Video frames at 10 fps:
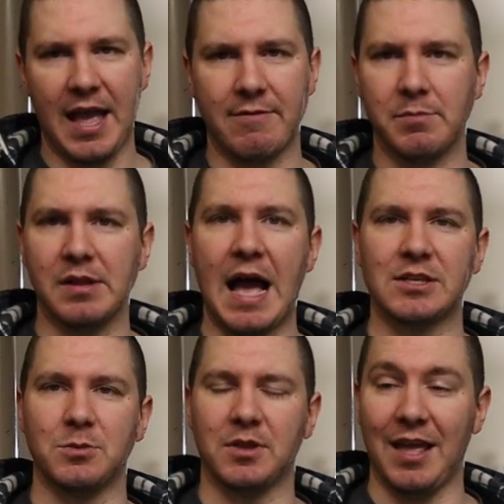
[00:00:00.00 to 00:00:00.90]
to have a
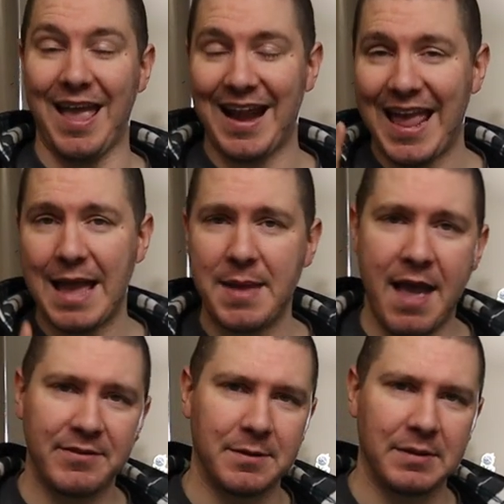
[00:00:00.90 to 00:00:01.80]
blast with it. And I am
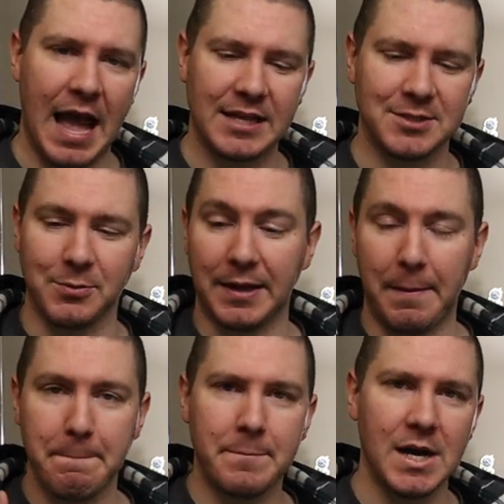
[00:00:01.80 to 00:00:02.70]
having a blast with it.